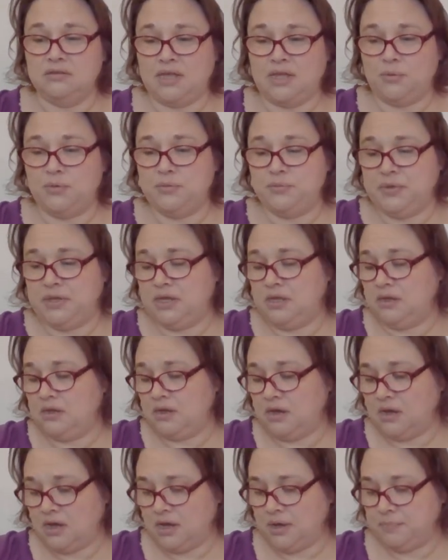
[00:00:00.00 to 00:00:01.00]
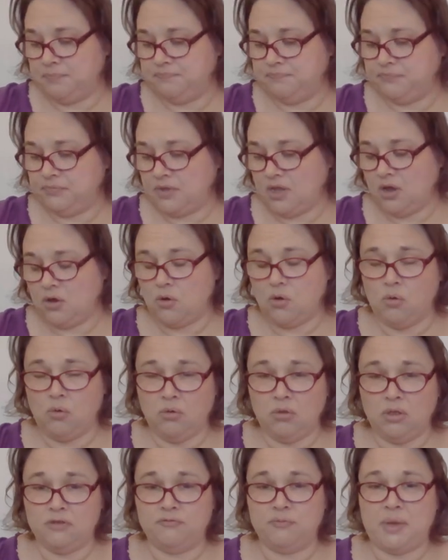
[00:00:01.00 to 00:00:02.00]
That would be um, a
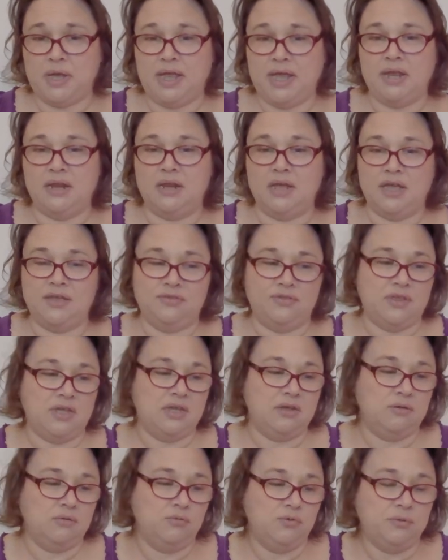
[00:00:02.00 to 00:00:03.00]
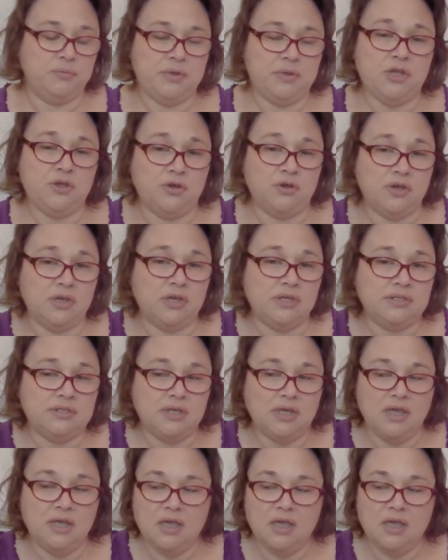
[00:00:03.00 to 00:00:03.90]
goal of mine, I think would be good.